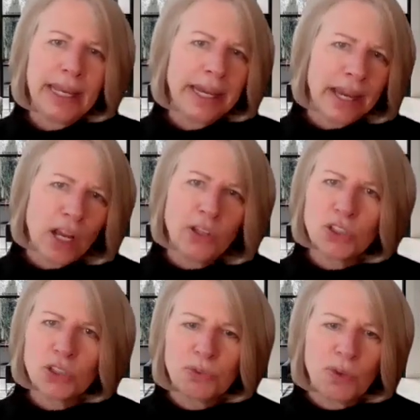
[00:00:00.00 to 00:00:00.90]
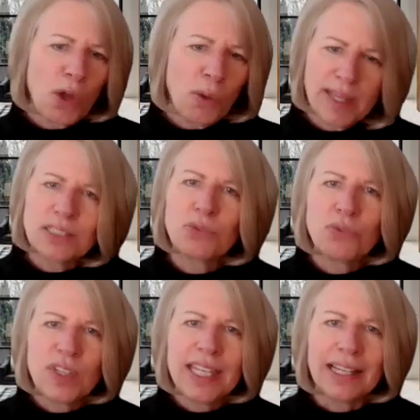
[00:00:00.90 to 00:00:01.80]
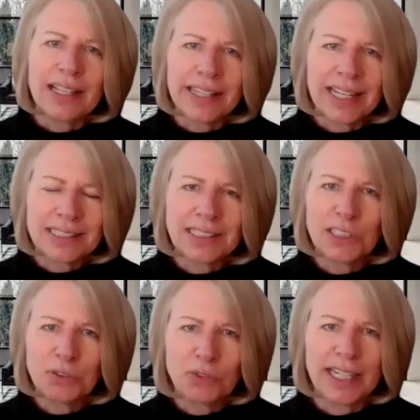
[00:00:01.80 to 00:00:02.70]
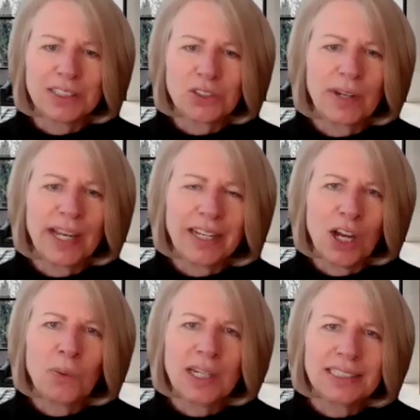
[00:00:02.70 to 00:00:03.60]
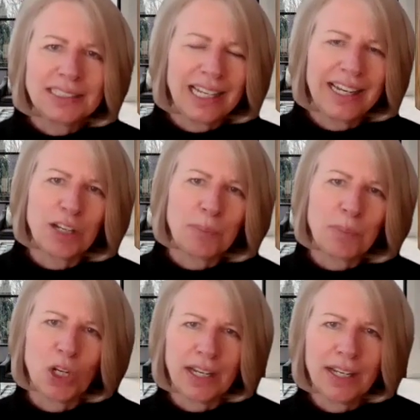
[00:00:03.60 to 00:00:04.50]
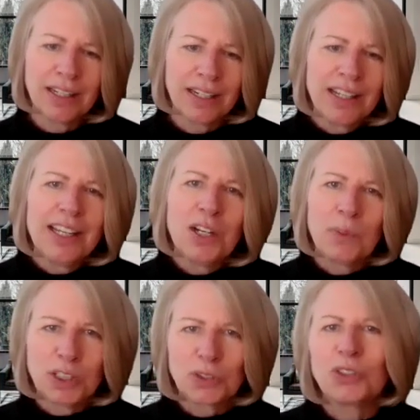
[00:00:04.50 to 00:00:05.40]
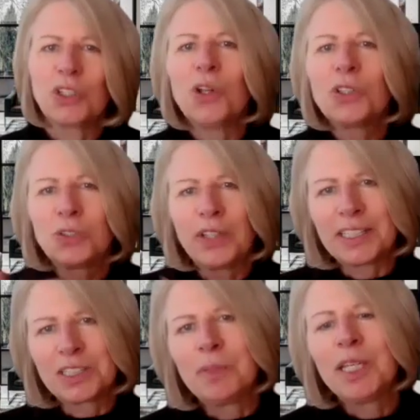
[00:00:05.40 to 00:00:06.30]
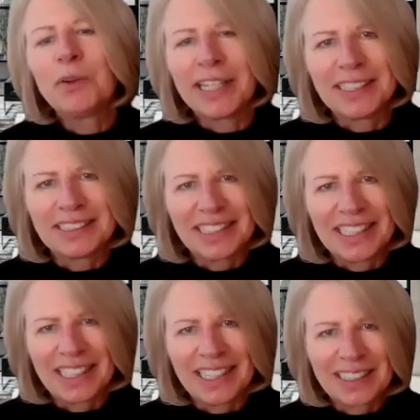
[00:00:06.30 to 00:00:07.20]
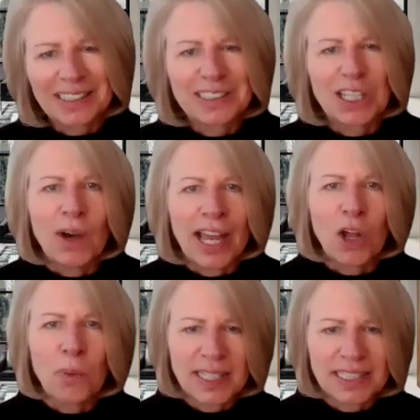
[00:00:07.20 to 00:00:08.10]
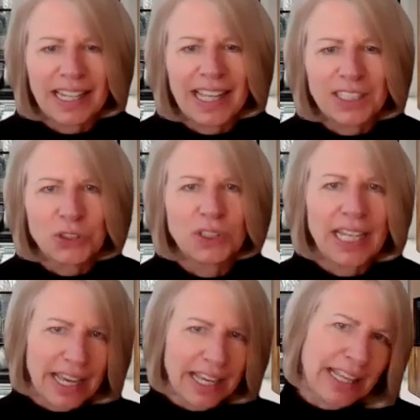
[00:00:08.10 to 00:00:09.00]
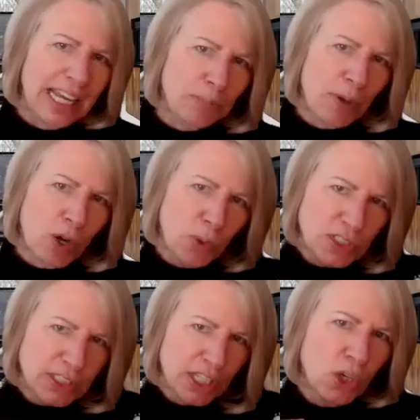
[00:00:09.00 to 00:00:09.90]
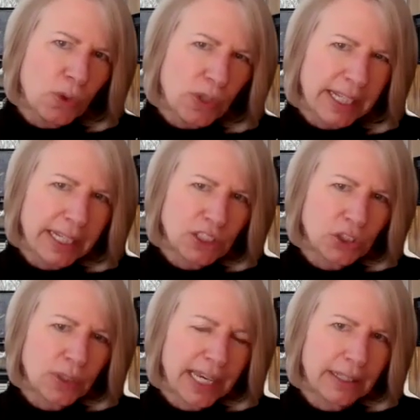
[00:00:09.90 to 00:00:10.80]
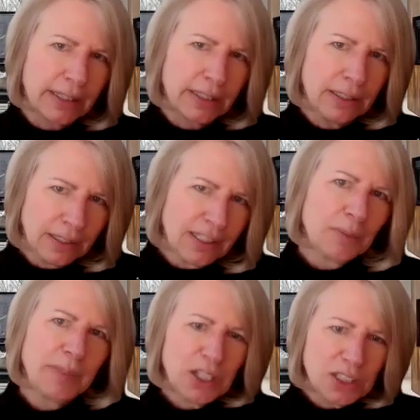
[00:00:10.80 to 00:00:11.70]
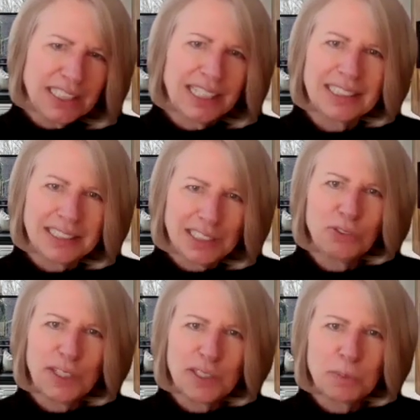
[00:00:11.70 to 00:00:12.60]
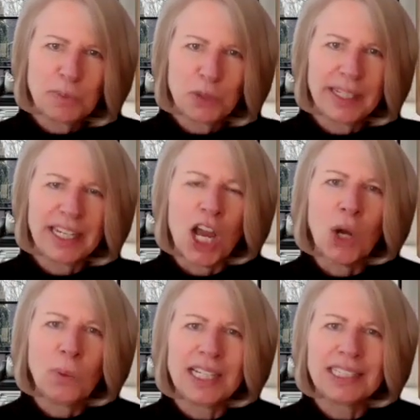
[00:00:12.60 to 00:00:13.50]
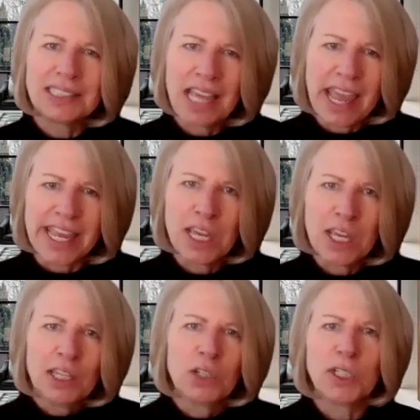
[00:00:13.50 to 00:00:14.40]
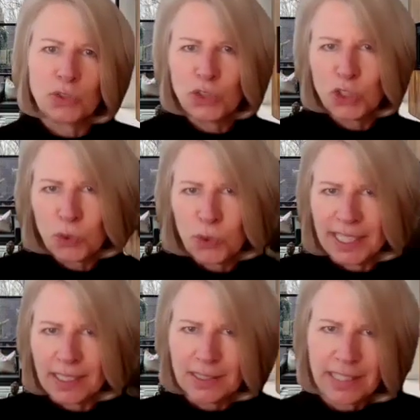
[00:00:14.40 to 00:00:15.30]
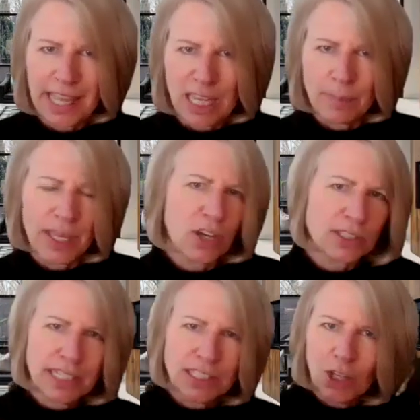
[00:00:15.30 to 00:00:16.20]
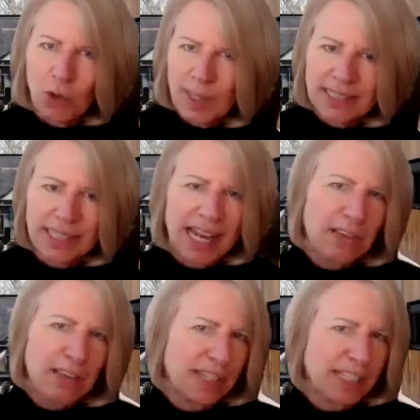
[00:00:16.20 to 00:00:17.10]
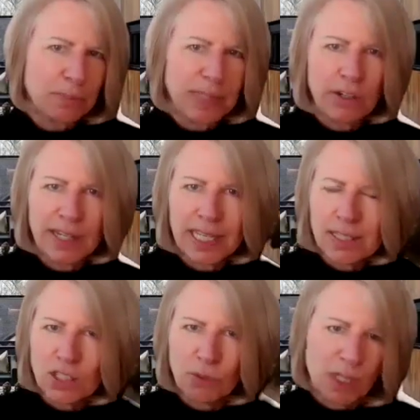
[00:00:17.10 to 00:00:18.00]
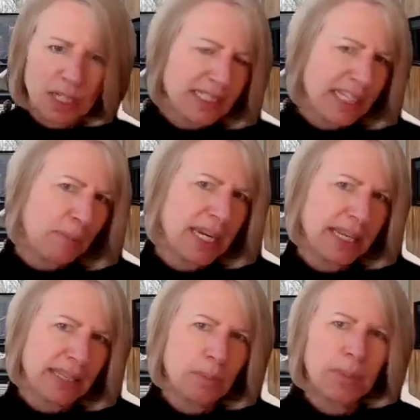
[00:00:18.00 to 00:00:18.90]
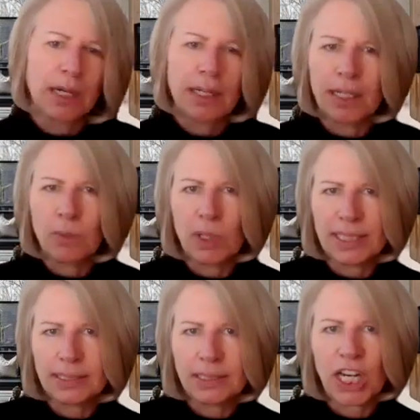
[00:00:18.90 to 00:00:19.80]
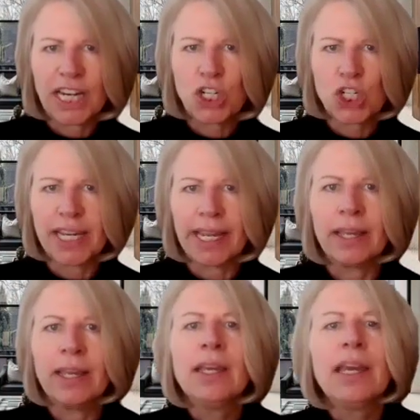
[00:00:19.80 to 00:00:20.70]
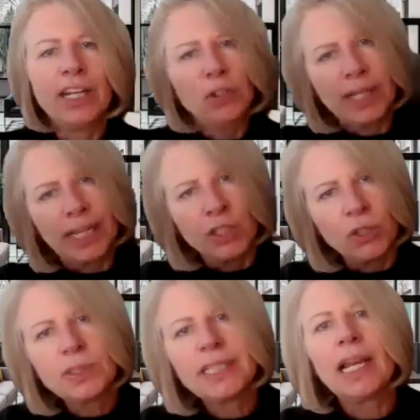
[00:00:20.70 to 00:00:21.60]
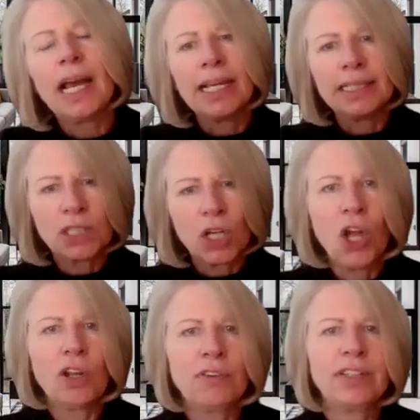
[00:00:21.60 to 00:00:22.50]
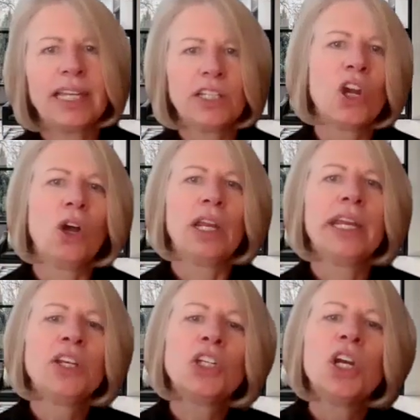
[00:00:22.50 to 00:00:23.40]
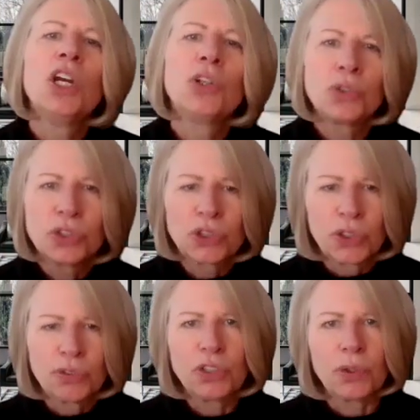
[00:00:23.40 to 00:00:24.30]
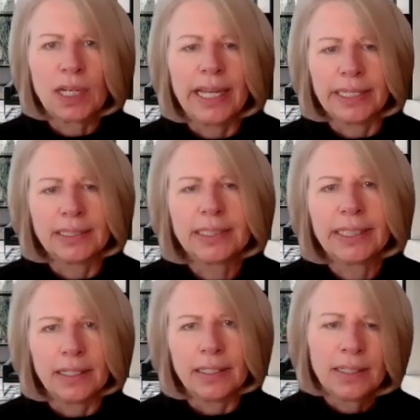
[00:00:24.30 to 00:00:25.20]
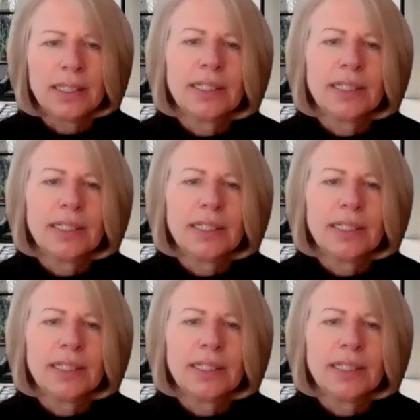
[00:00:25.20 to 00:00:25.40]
And I also always feel there's a difference, right? Only selling a product versus also experiencing it. So I always like to tie that both, hooking it together, because there's a difference between only saying versus doing and saying, because there's always the life experience of what is happening in the market, what is changing, and you can utilize all of that knowledge to serve your clientele.